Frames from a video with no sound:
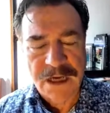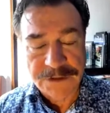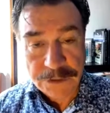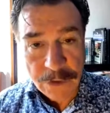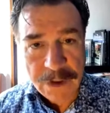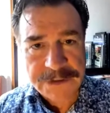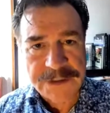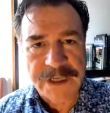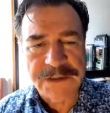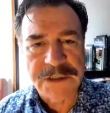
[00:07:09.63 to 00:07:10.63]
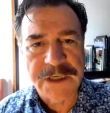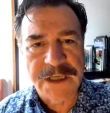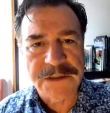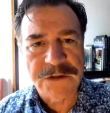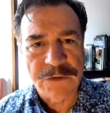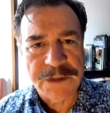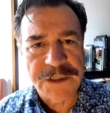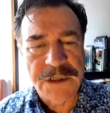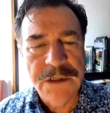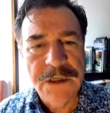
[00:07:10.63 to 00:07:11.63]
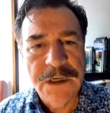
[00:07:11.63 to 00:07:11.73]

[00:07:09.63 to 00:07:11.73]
strong stance against Russia.